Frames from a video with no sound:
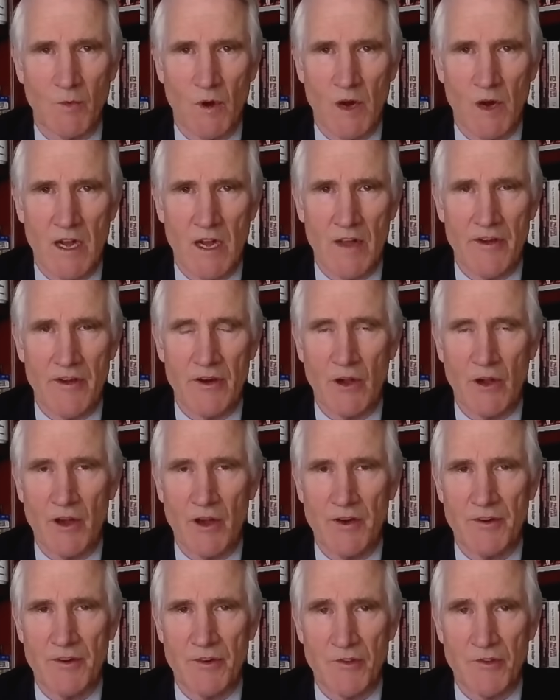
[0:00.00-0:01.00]
While
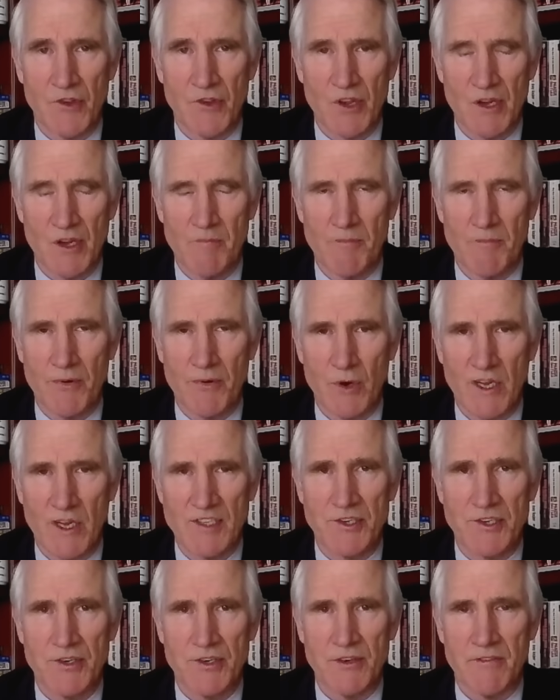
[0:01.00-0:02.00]
they're under some
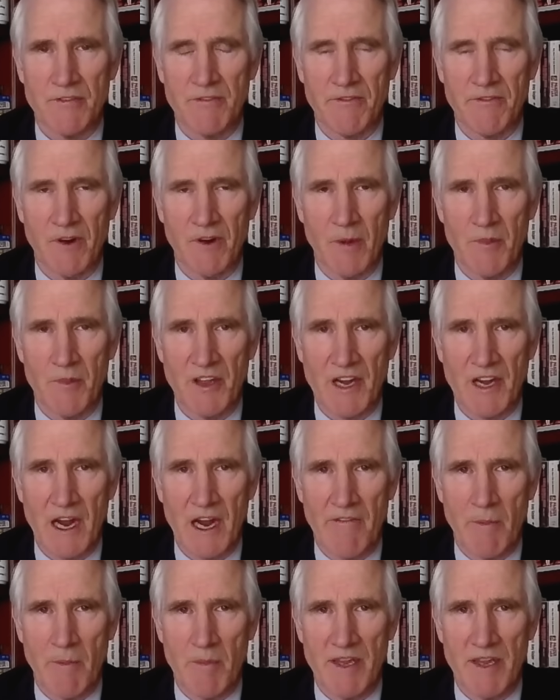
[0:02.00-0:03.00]
pressure from the
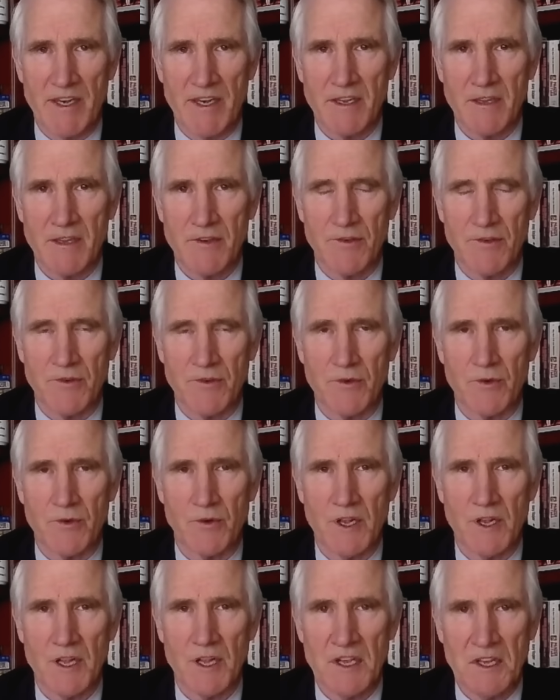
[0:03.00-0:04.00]
government
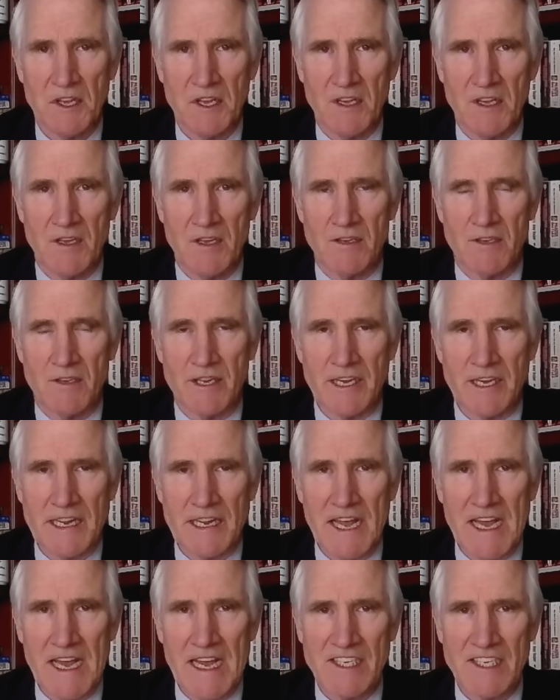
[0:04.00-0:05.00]
to
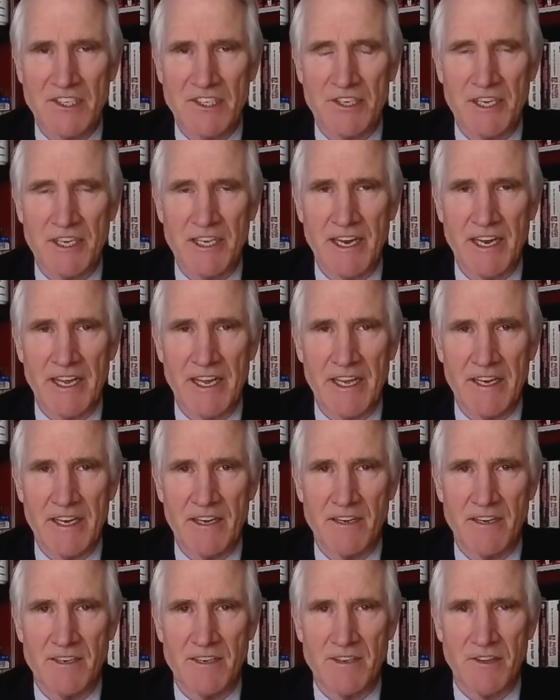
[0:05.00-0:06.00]
engage in
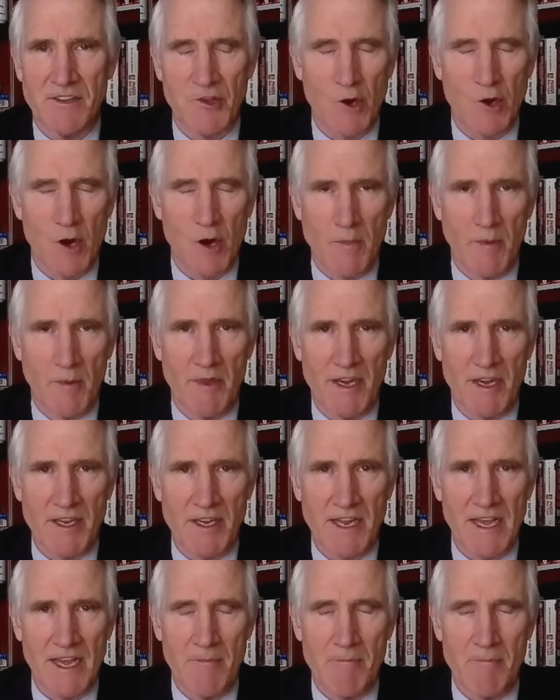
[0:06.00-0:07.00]
a
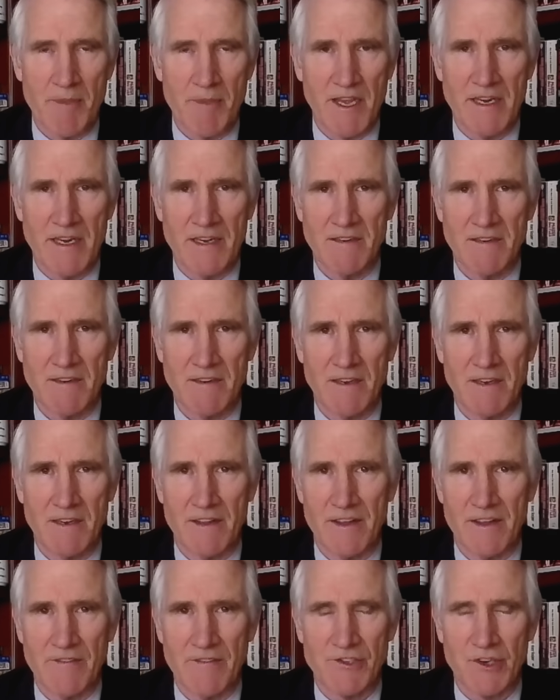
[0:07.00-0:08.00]
disarmament campaign,
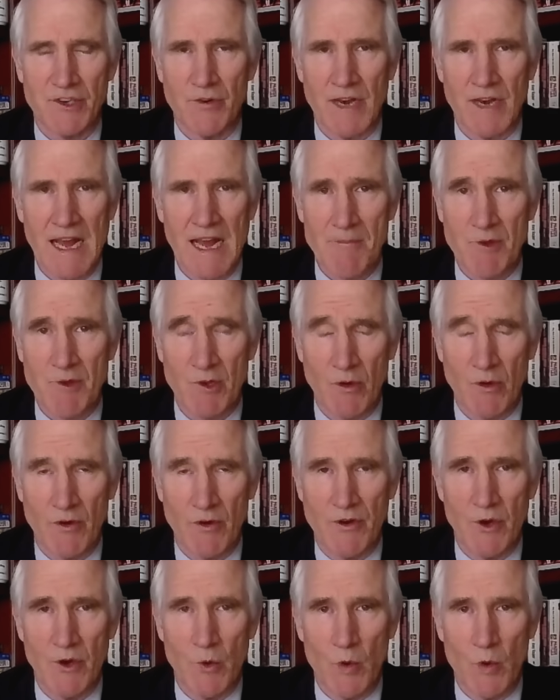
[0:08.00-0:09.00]
they've shown
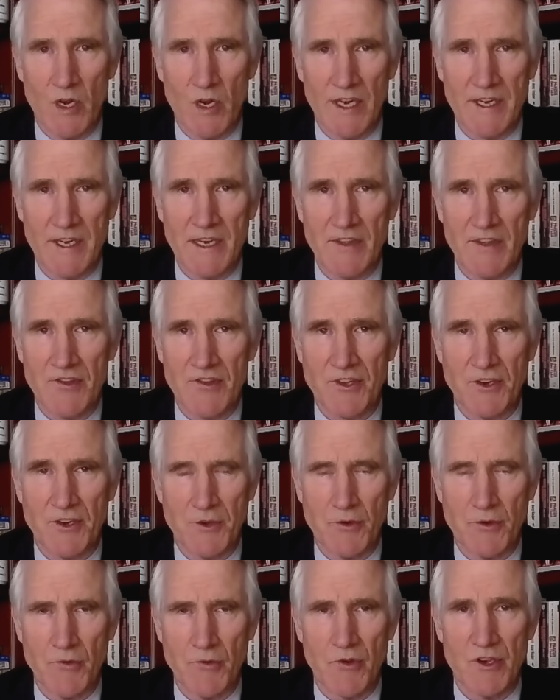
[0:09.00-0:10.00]
absolutely no willingness
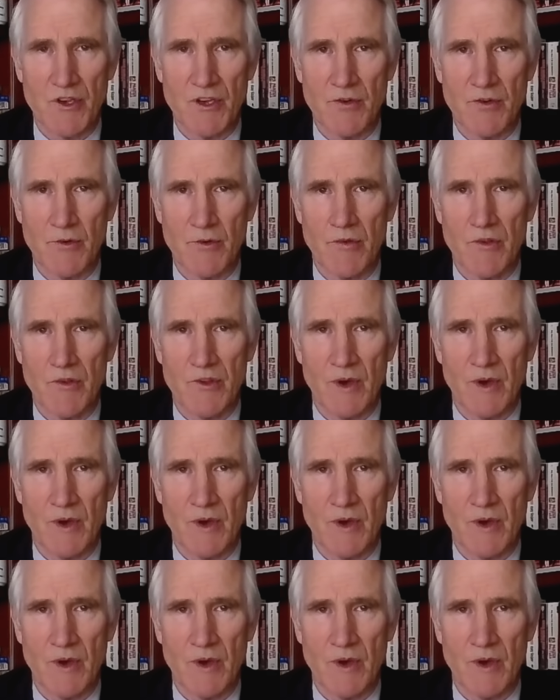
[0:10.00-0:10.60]
to do so.